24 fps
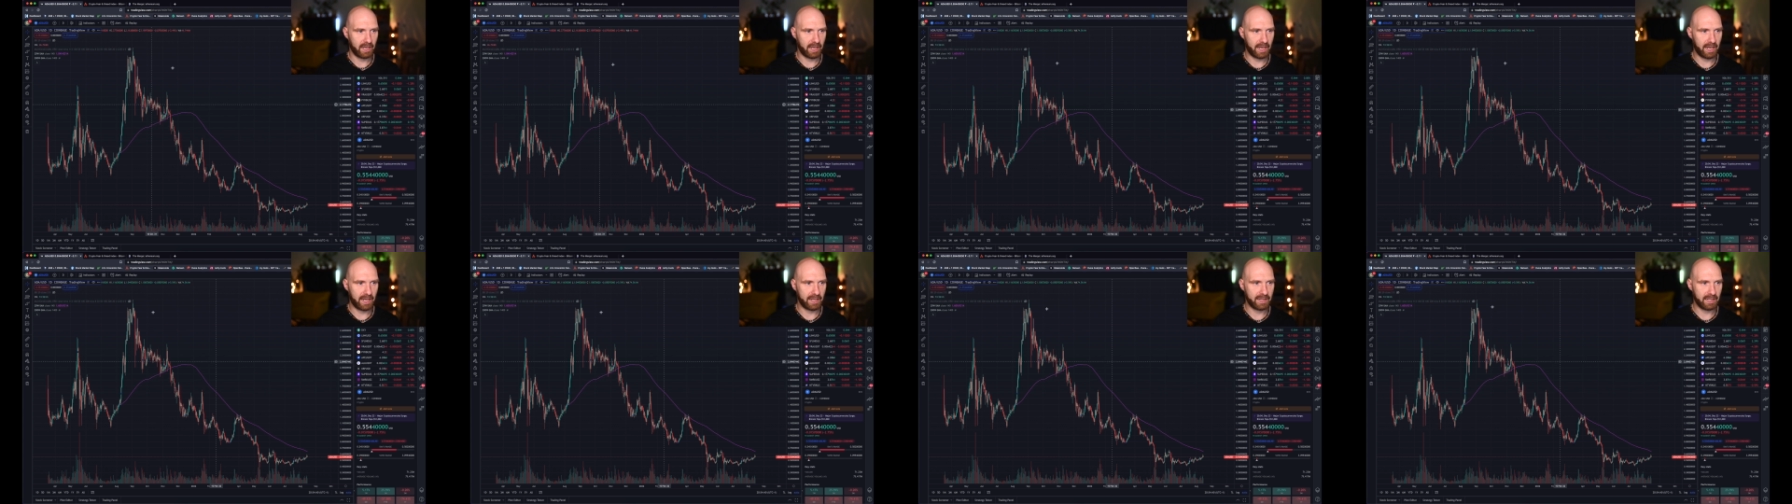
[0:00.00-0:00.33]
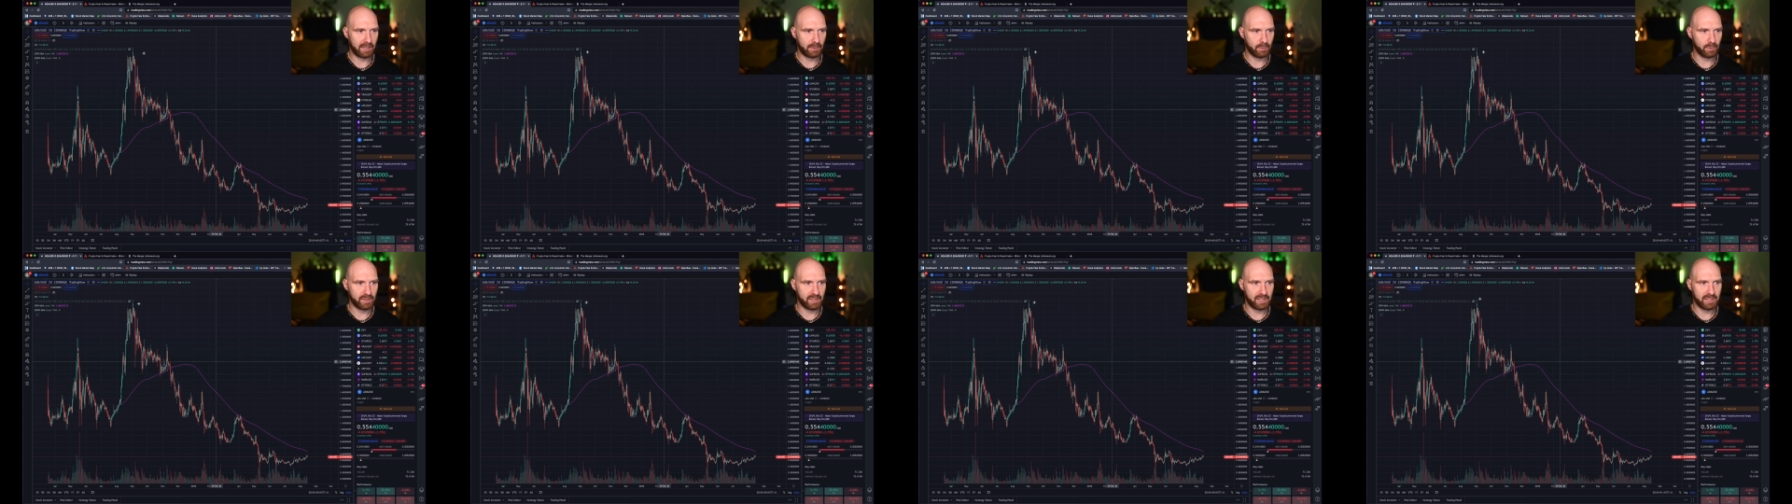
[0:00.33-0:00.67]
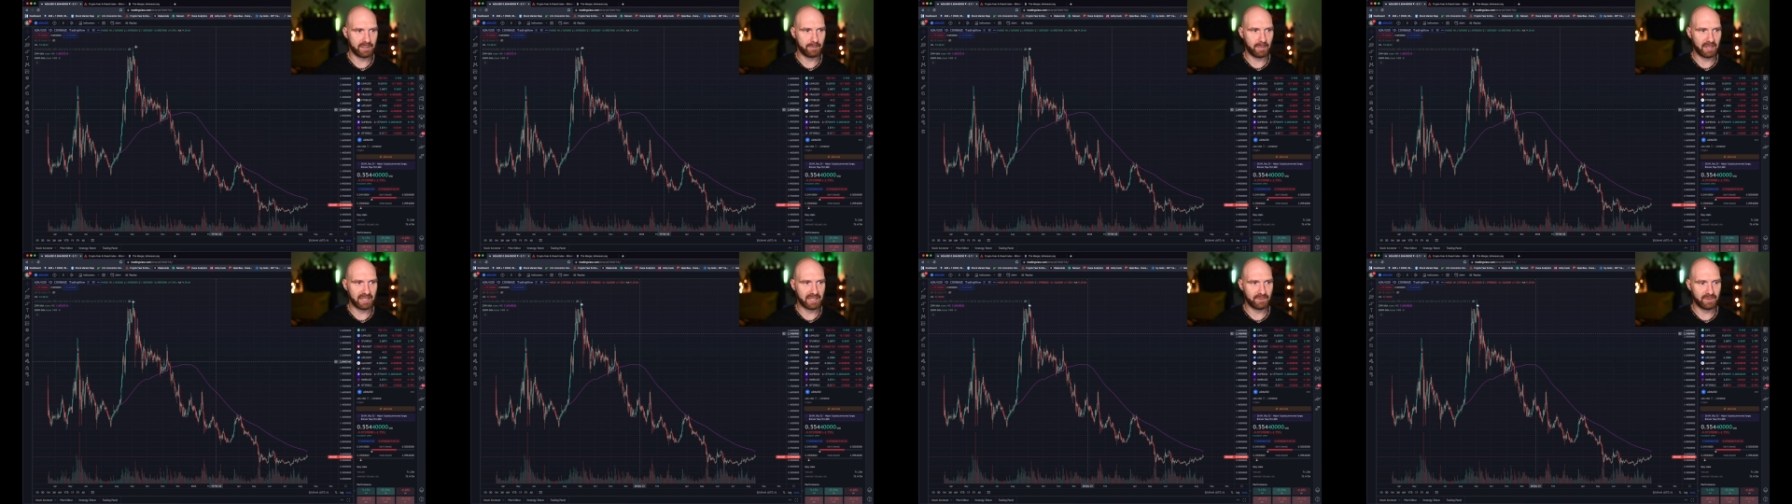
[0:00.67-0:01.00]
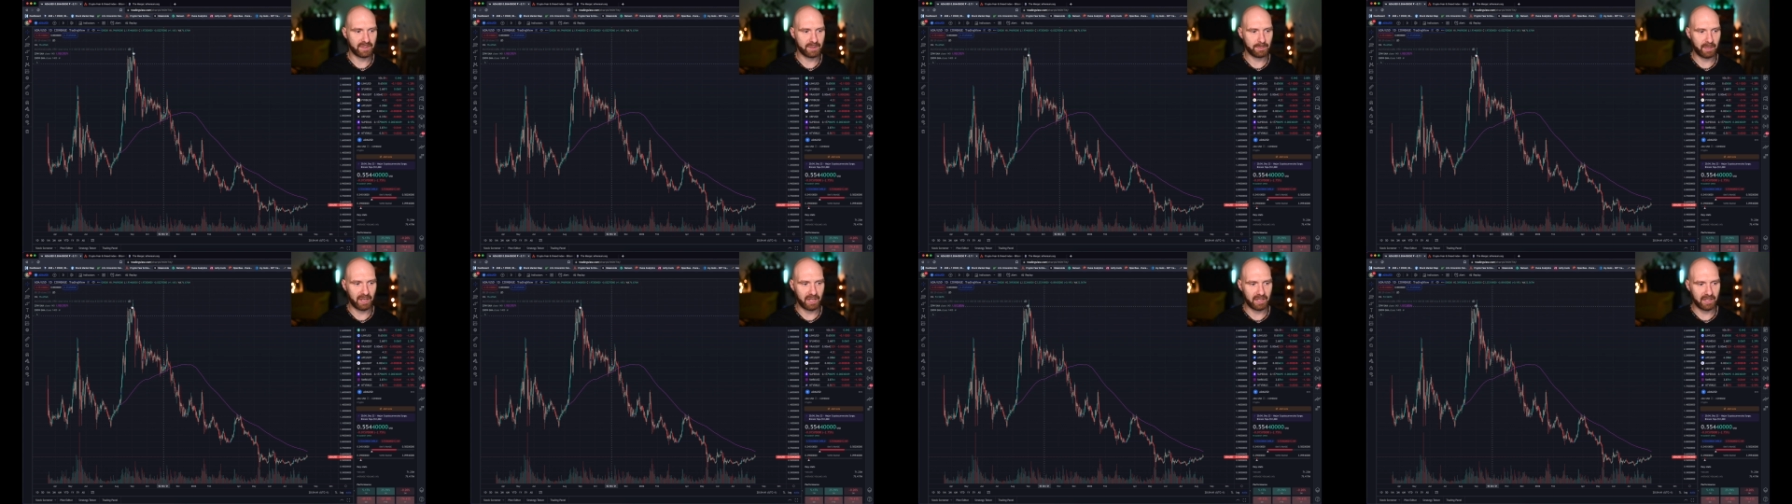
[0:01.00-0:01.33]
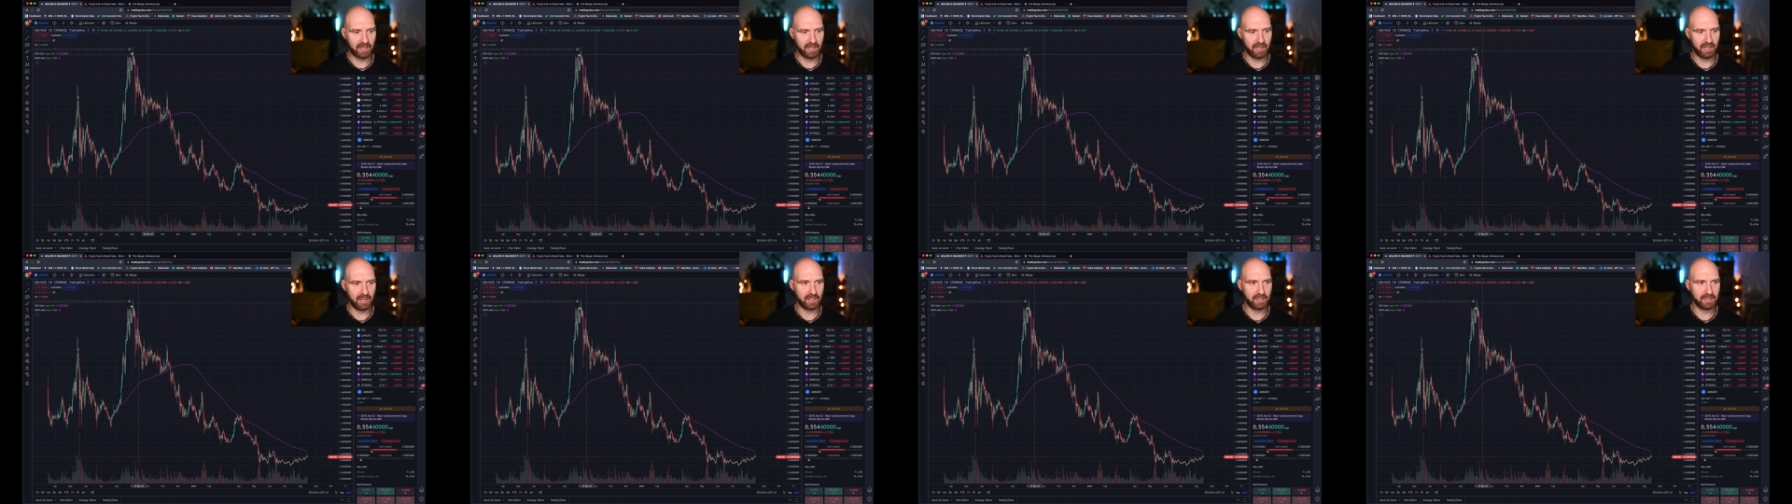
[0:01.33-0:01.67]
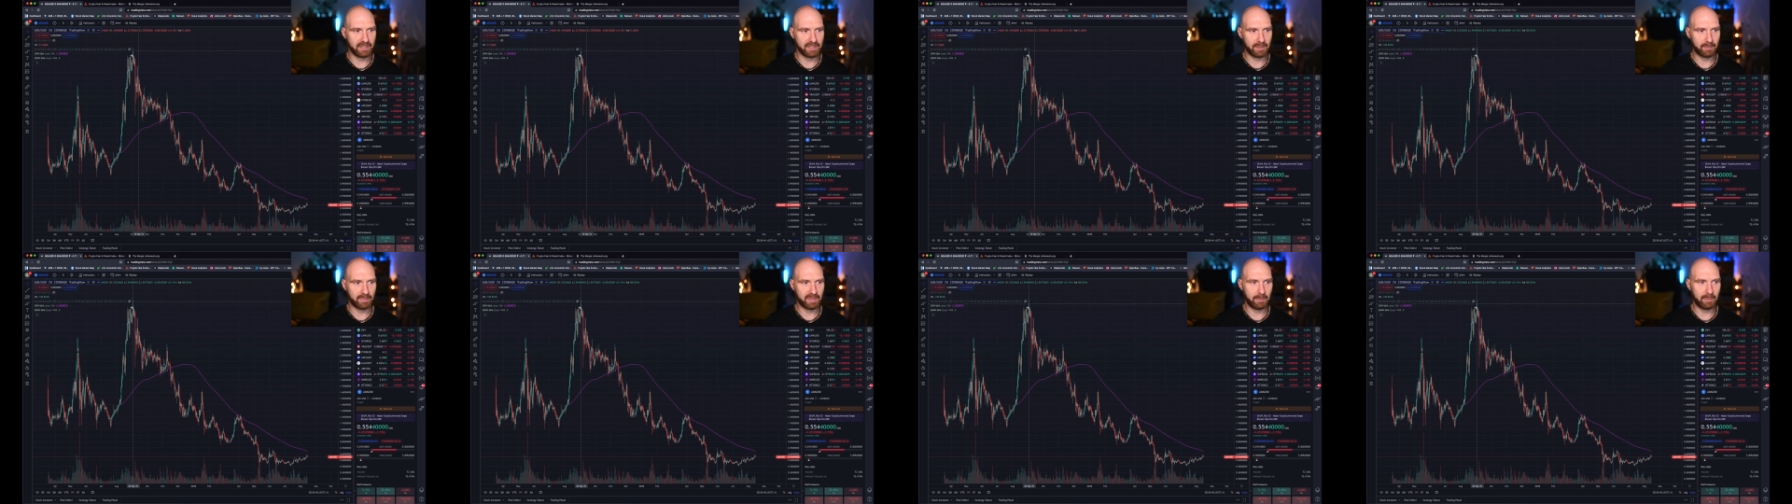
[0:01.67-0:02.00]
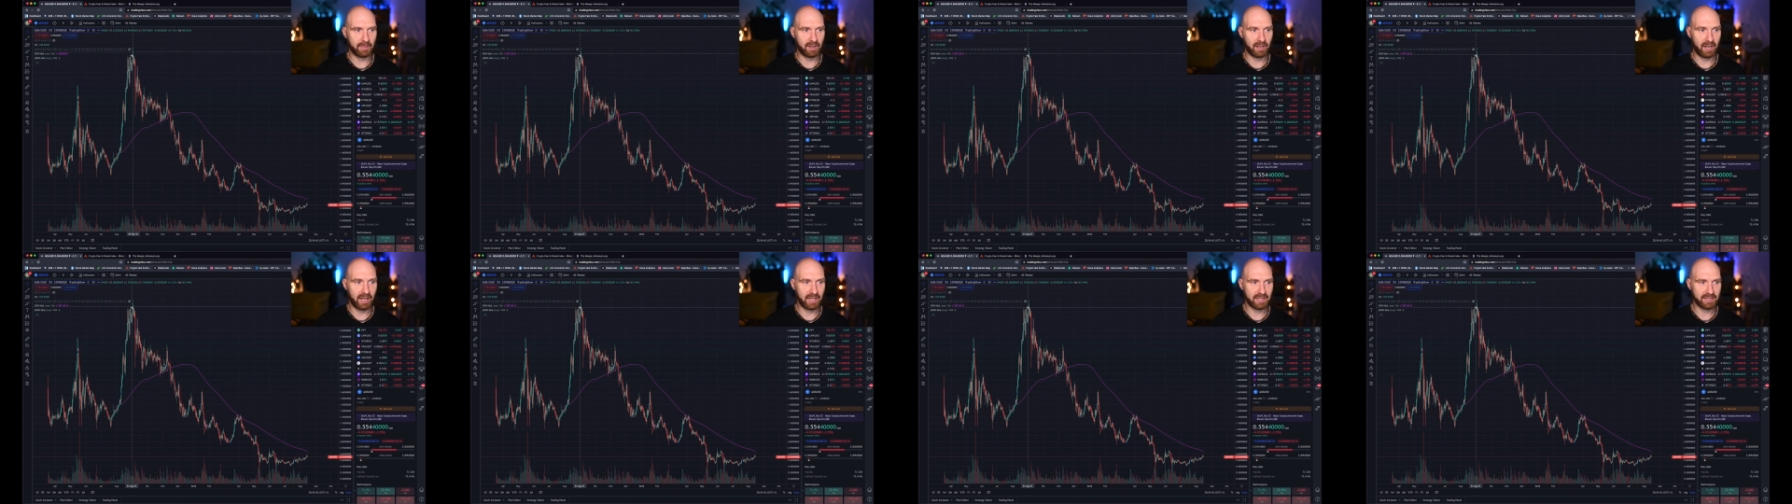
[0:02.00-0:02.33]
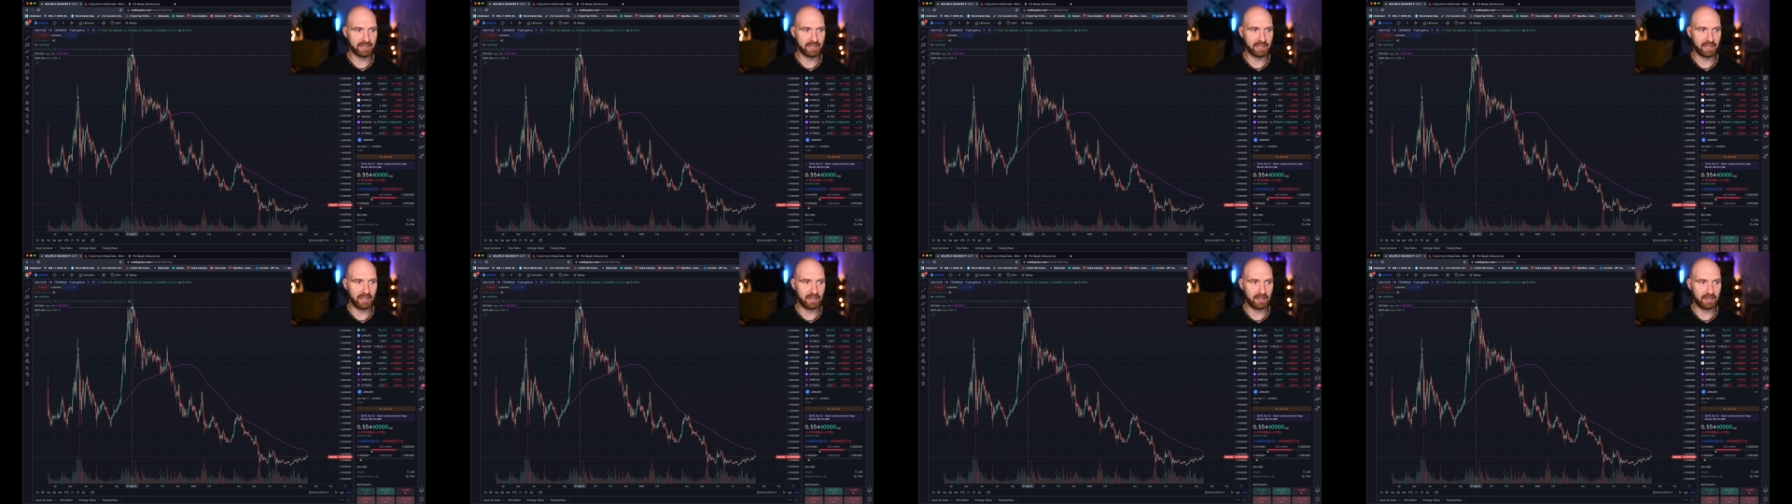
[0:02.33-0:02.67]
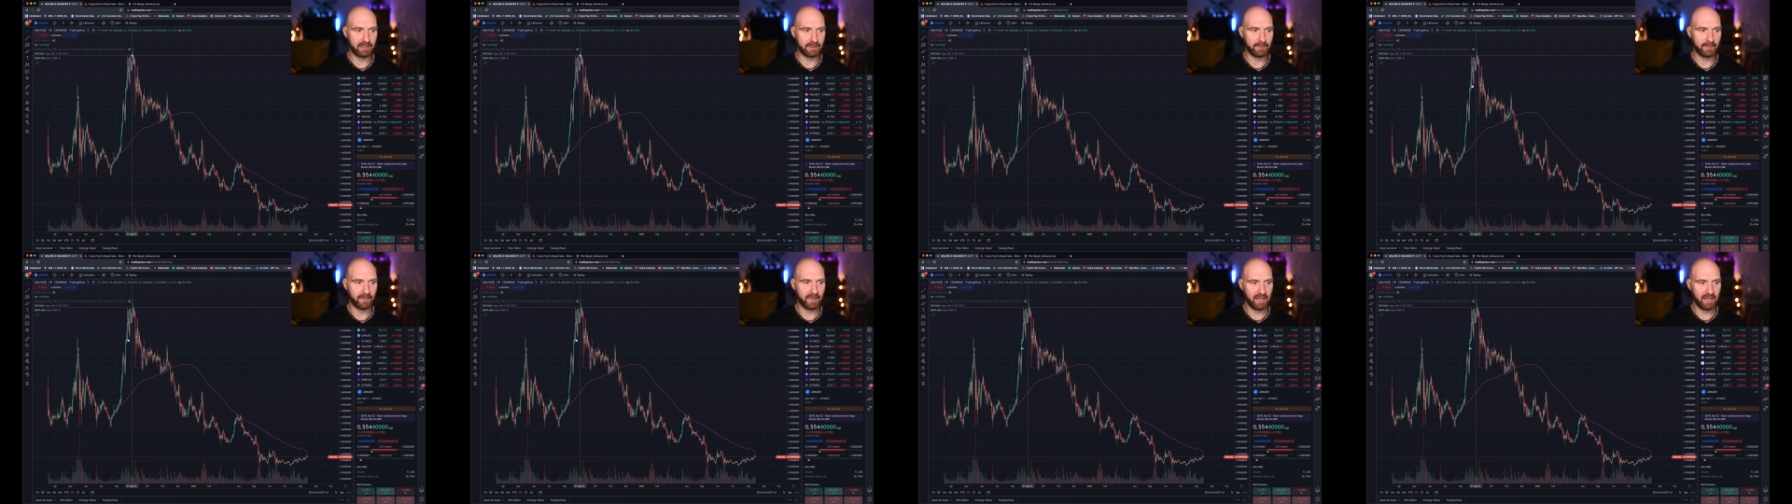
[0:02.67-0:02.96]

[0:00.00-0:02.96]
And that was this massive spike here in September last year.